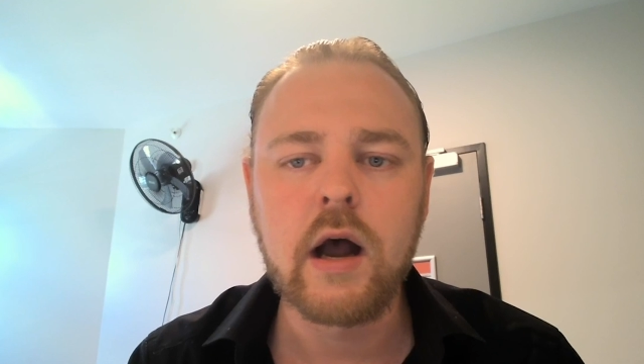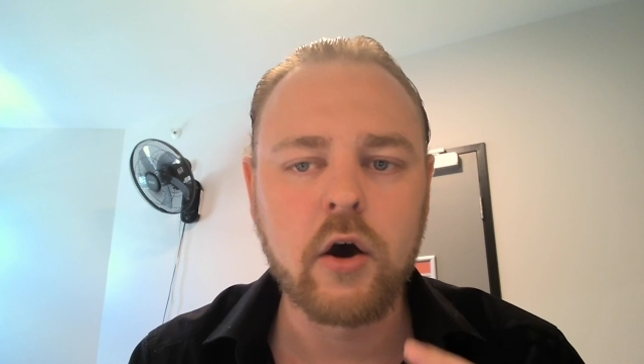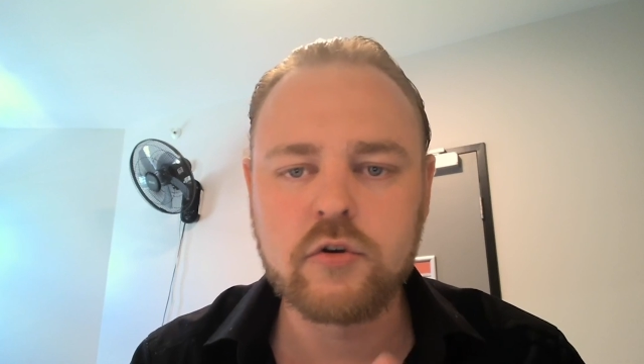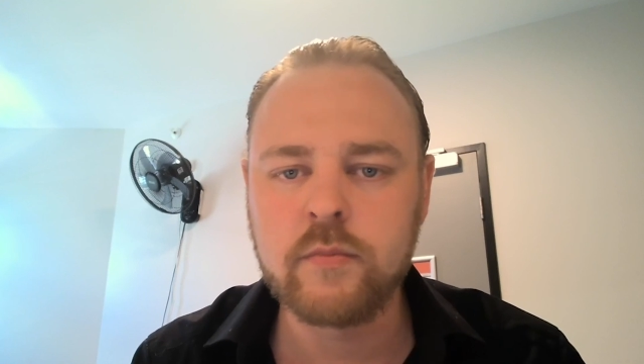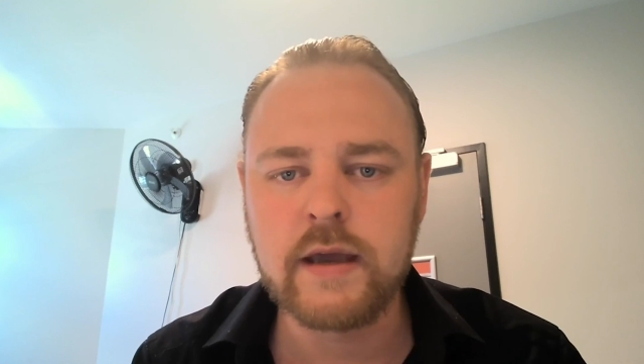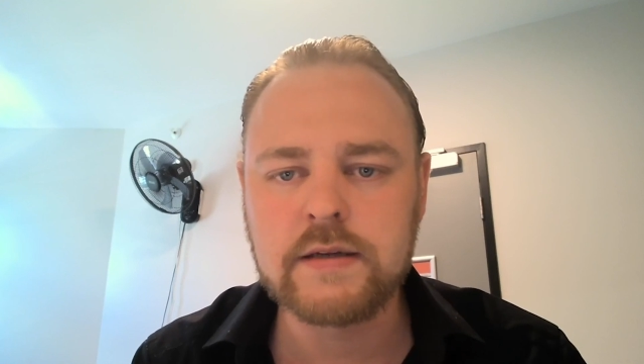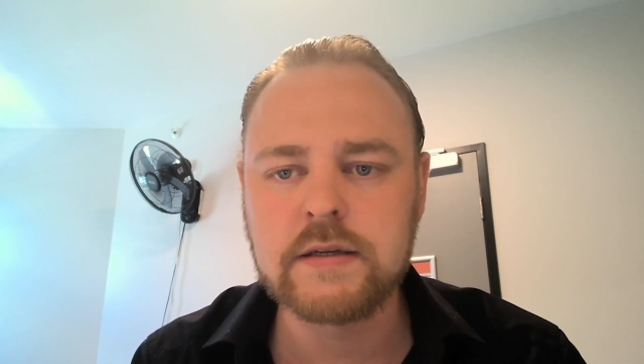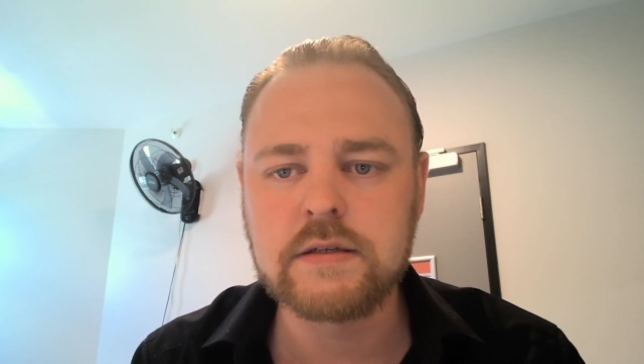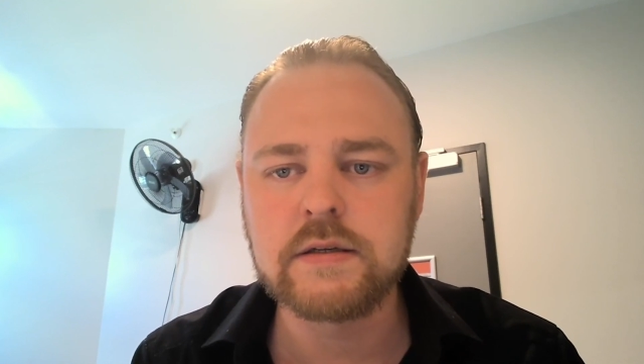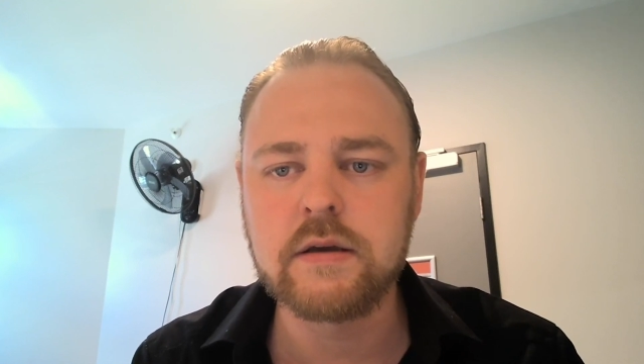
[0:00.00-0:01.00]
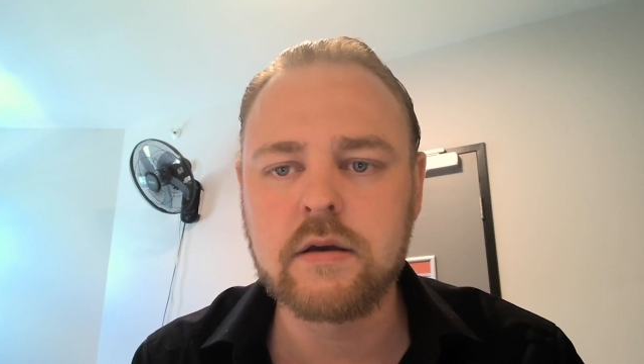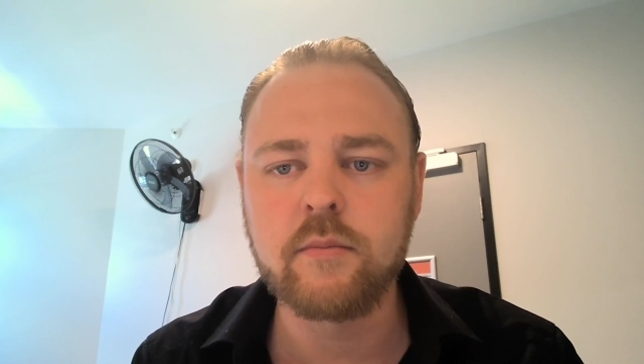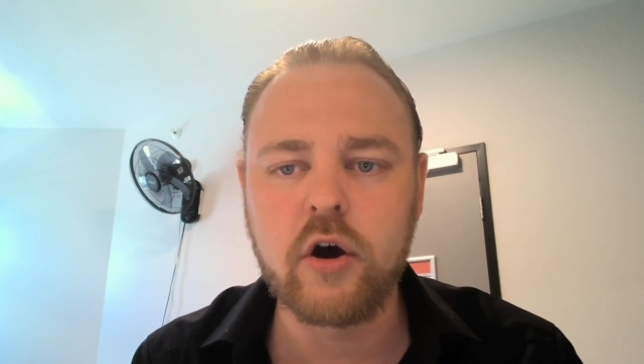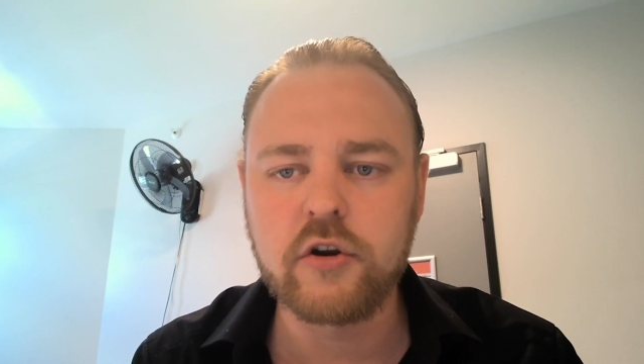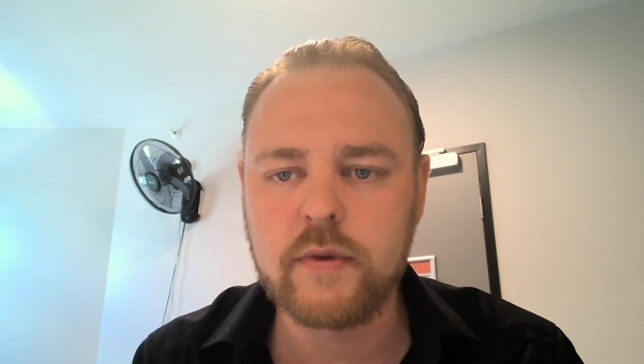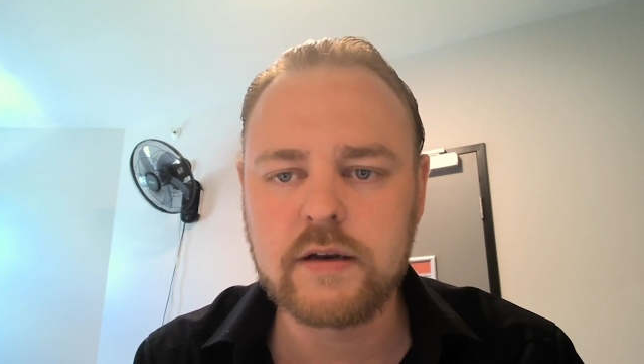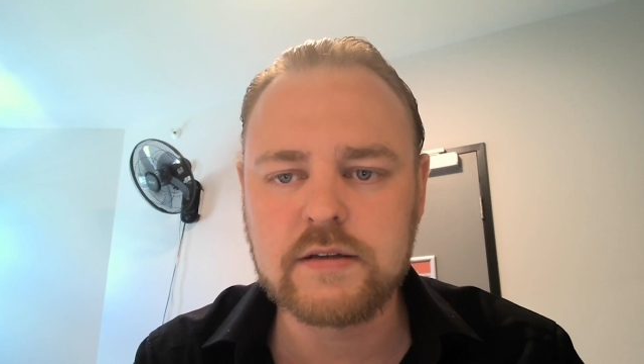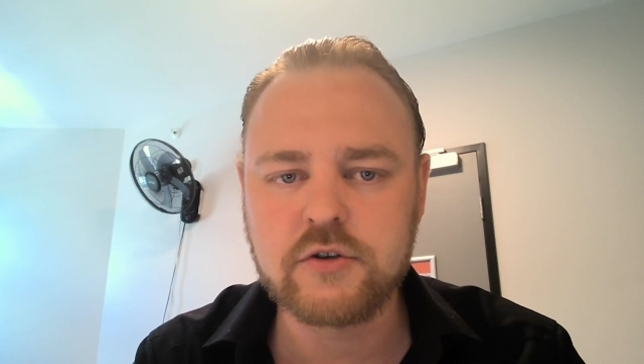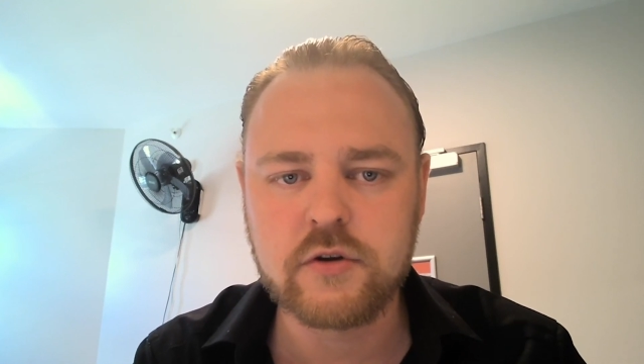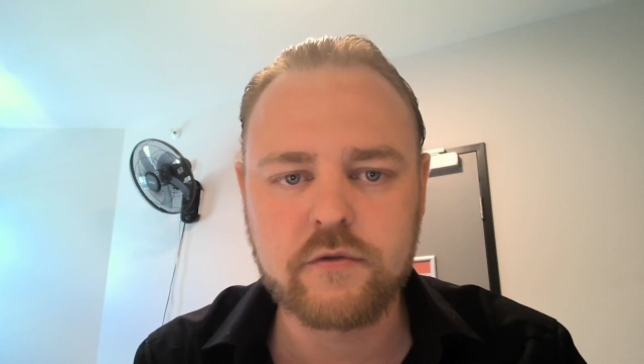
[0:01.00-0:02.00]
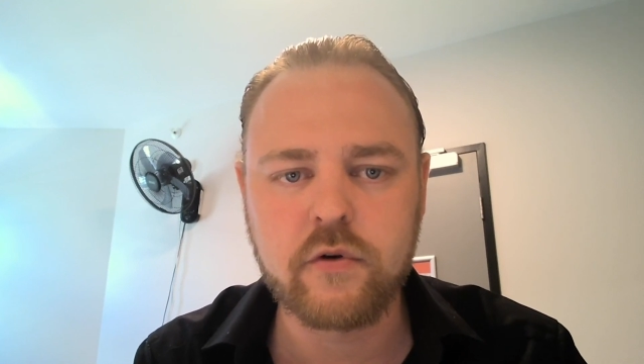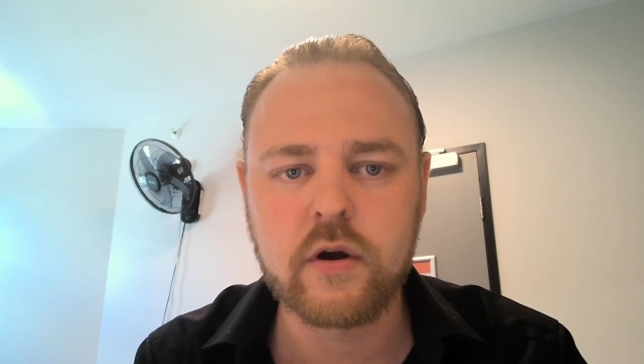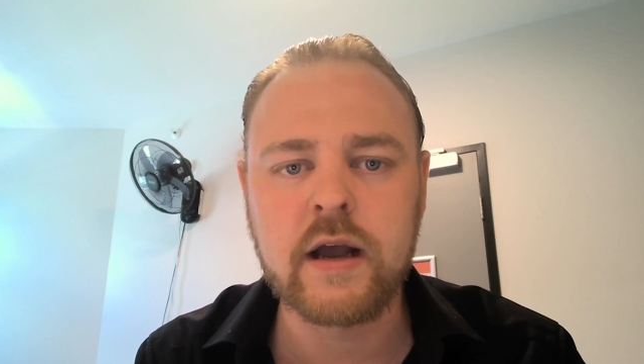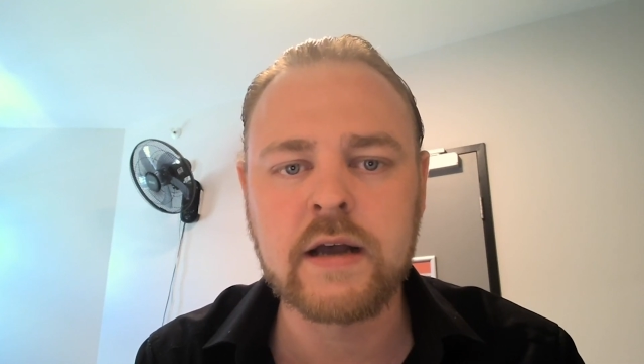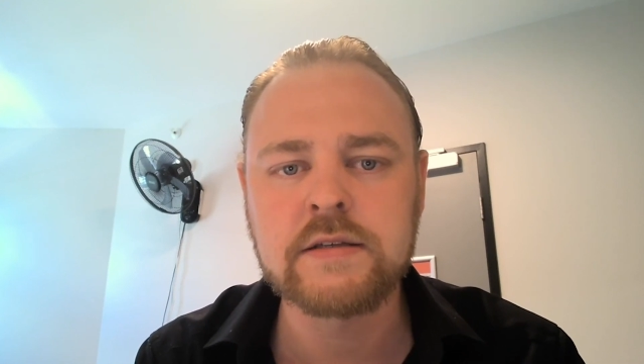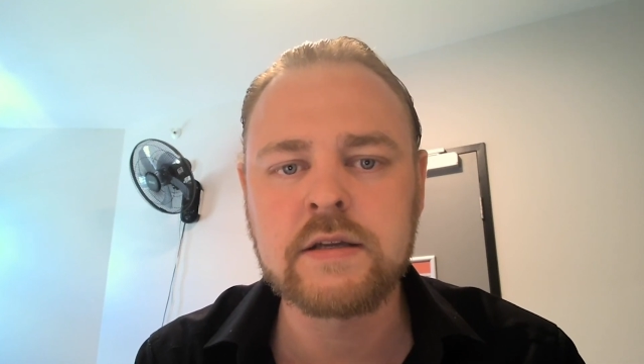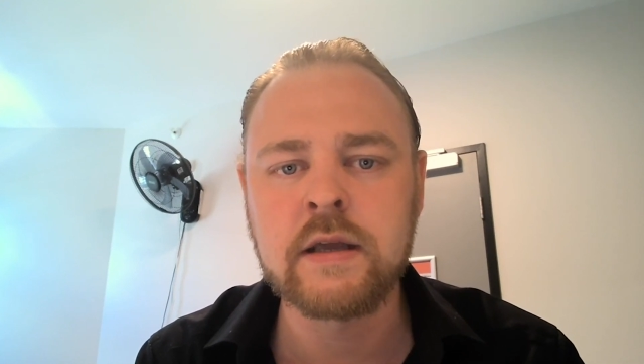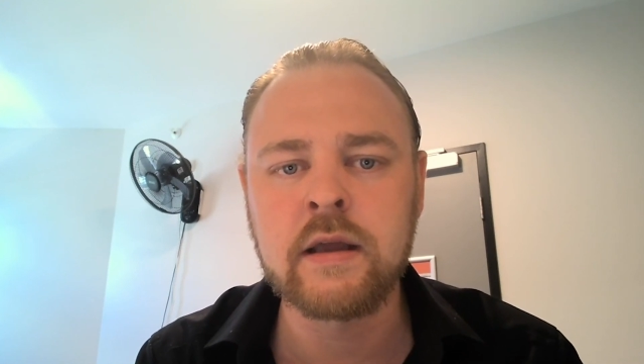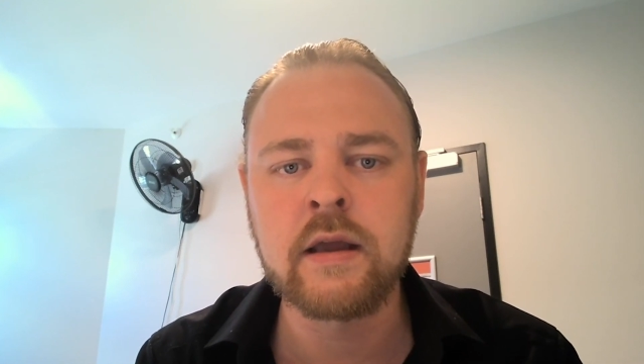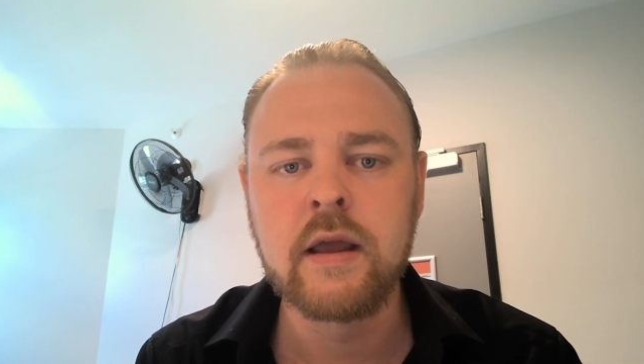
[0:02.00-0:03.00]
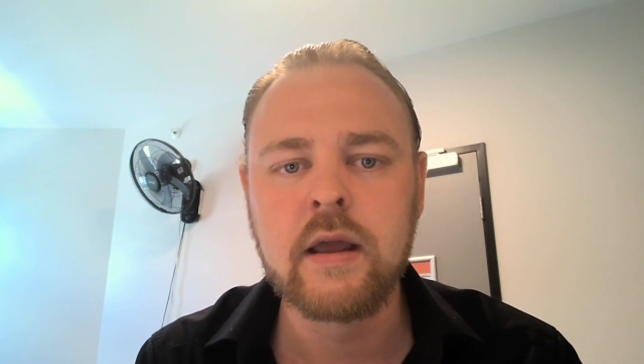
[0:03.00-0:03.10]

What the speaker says: more automated decision in forecasting,